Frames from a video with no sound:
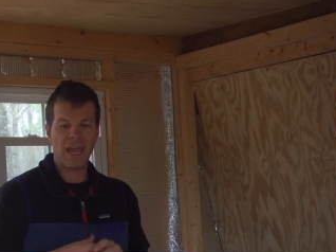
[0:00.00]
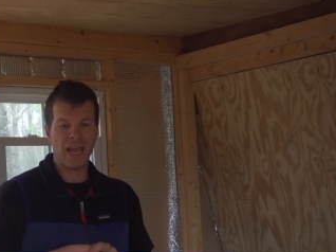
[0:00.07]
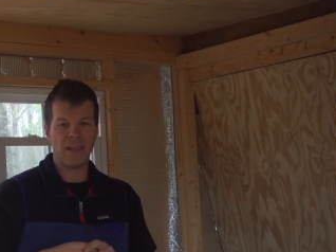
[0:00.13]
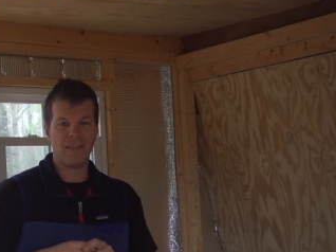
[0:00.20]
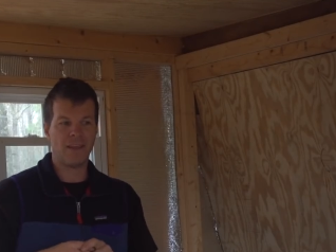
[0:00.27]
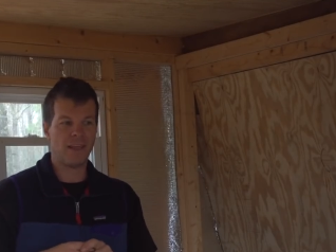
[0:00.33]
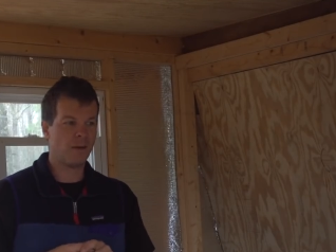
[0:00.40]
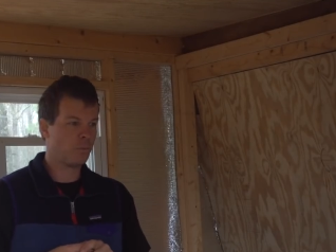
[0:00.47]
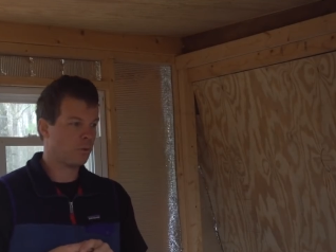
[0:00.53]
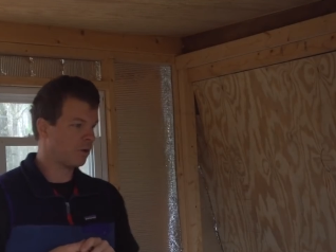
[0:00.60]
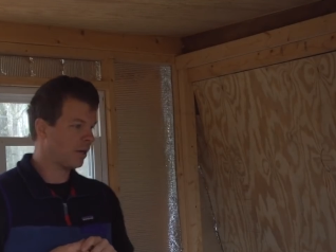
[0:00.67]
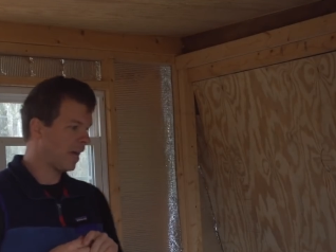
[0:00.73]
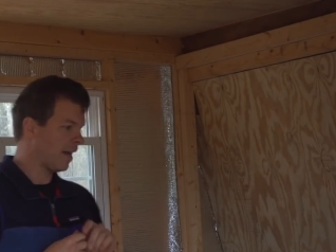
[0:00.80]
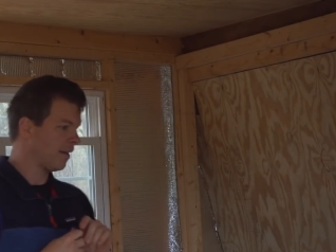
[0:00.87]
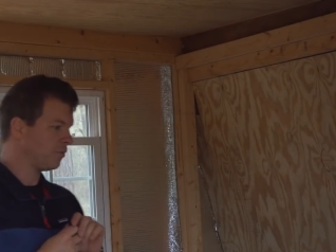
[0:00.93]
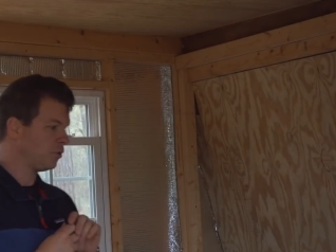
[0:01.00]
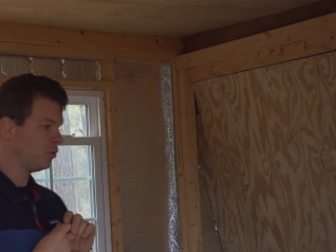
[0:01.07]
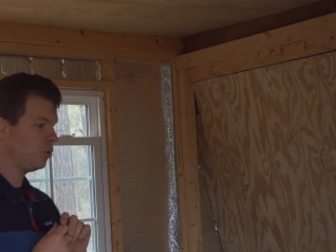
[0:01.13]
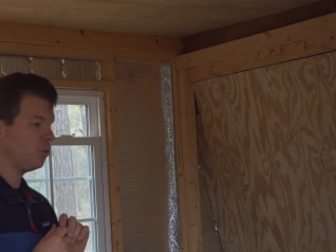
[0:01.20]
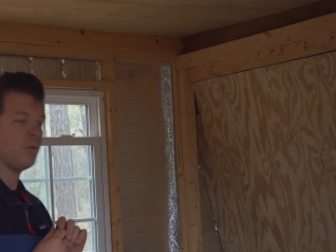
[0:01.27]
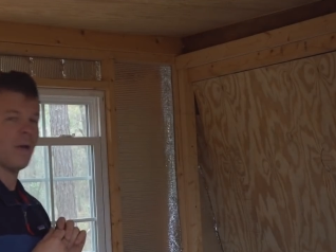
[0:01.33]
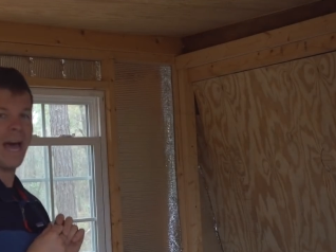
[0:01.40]
And then we're going to have
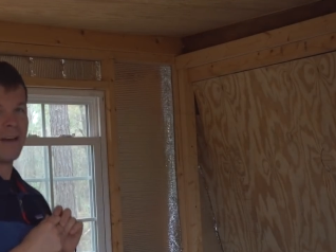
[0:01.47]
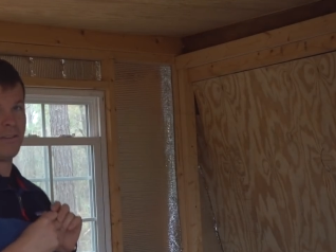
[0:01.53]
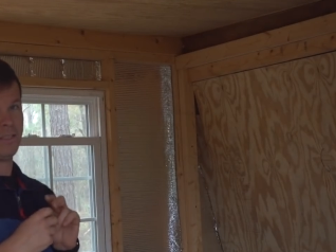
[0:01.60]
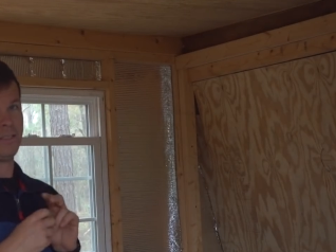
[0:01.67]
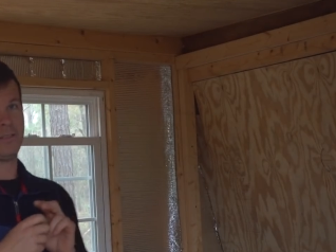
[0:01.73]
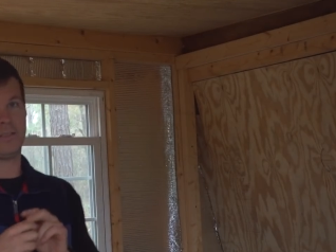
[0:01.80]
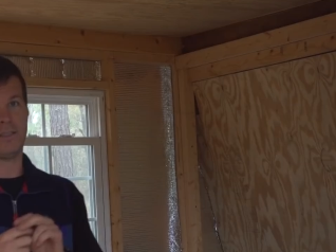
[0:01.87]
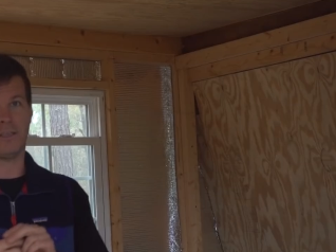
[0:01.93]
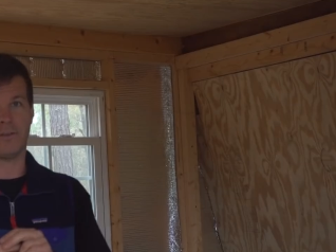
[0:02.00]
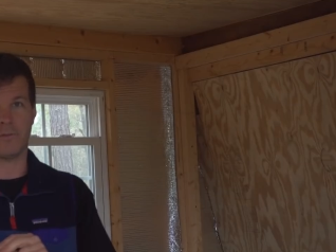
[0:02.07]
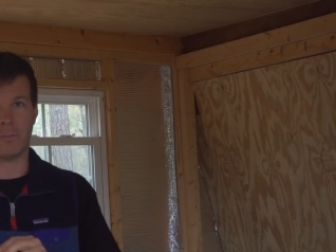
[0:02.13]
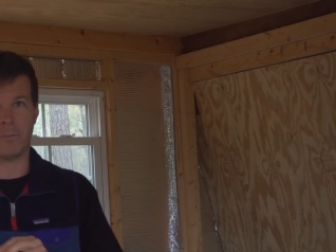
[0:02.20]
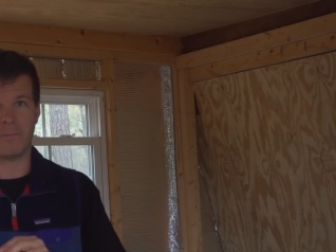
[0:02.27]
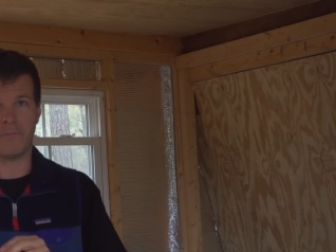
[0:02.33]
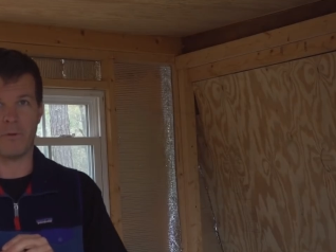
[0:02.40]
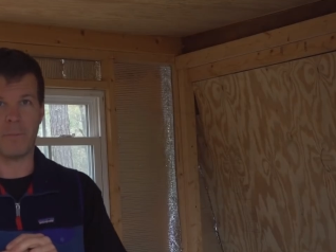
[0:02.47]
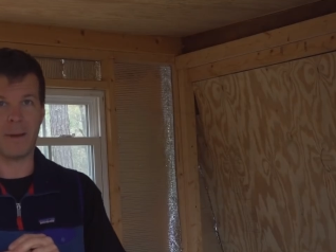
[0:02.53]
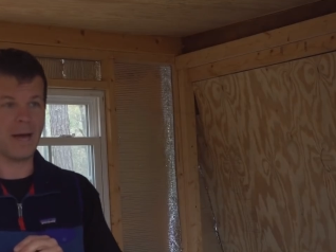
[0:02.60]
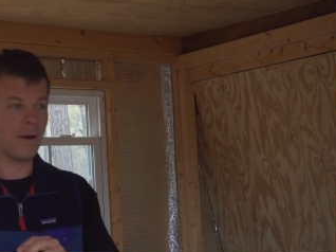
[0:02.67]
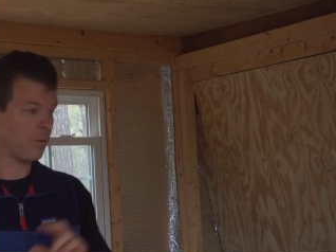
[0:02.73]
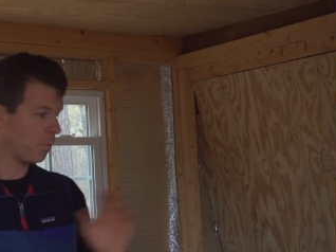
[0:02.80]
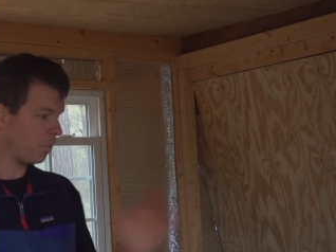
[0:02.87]
two outlets in here for, for
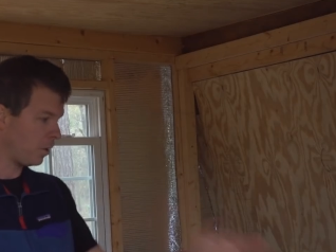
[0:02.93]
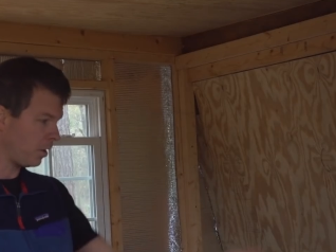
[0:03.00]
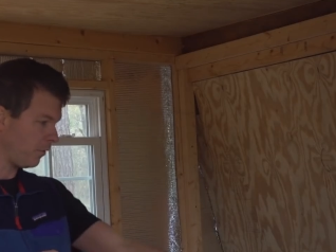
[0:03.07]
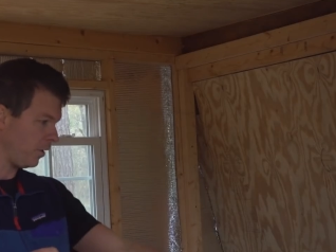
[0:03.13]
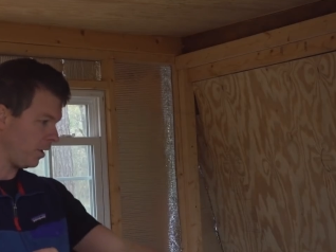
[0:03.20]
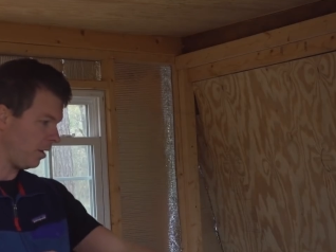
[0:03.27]
power. One over